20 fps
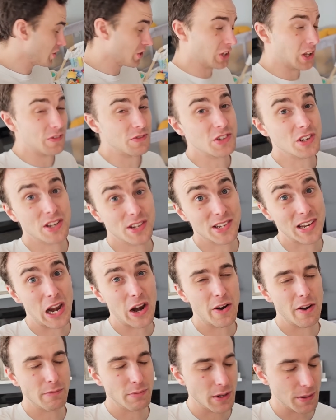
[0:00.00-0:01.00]
She loves to
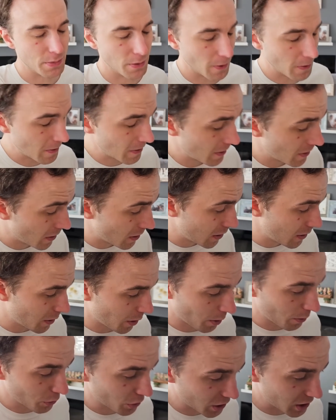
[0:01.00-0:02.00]
stare at people.
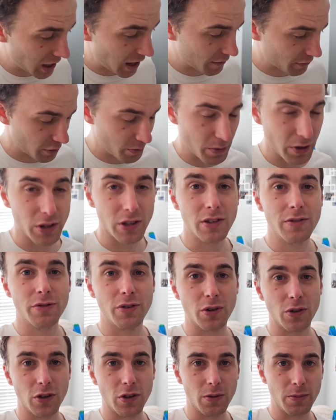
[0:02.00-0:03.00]
But I'm looking after Millie
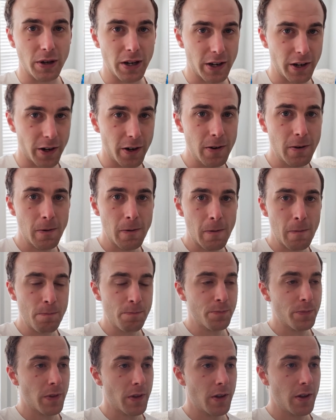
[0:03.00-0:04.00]
for a little bit here.
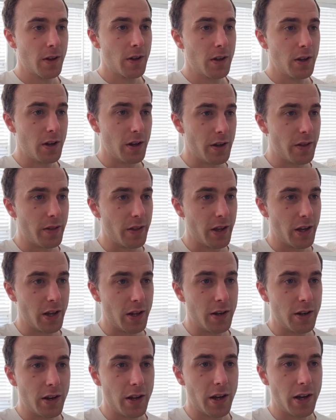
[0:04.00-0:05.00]
And
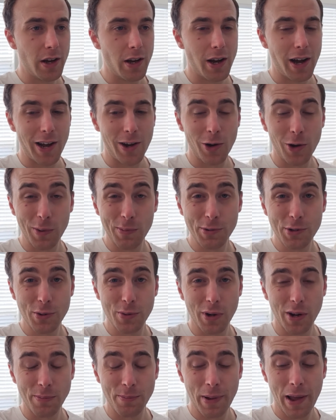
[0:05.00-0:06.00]
then I hope
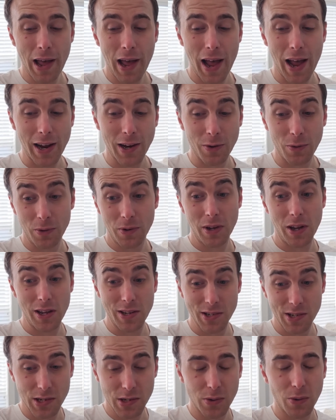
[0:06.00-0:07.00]
to unpack
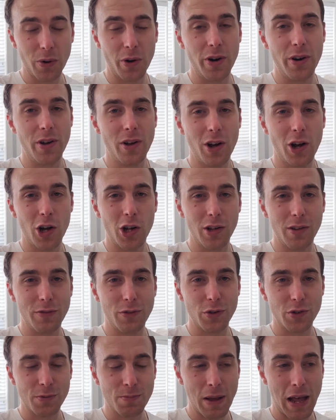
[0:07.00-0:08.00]
and sort all
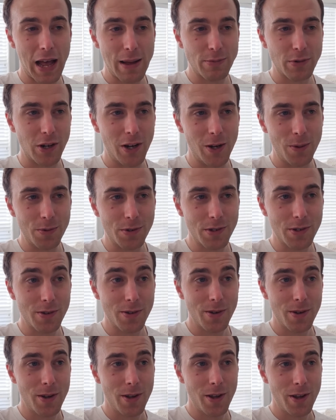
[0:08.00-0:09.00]
of those pap cups.
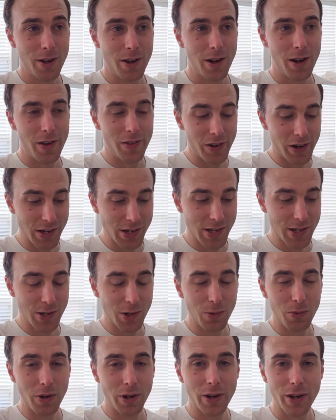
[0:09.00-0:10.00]
And then I
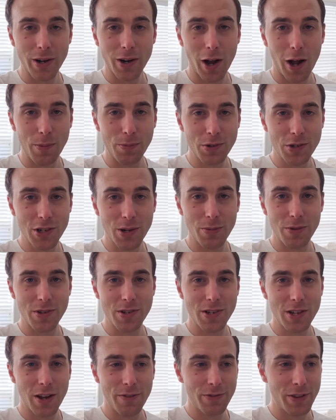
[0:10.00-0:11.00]
still want to accomplish some of the
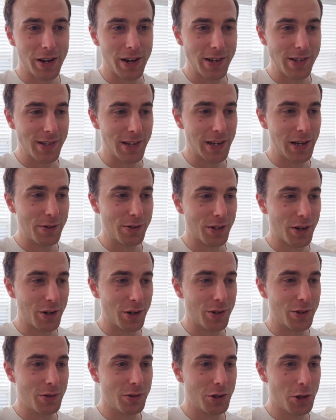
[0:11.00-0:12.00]
stuff that I said I was
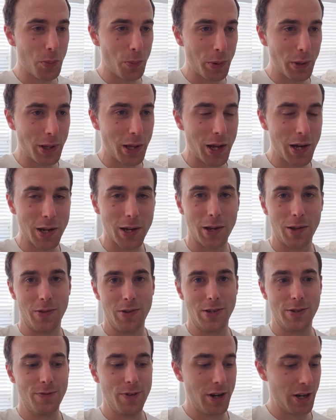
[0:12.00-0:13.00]
going to do at the beginning of
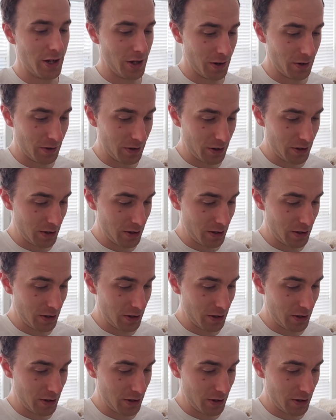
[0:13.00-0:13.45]
this video.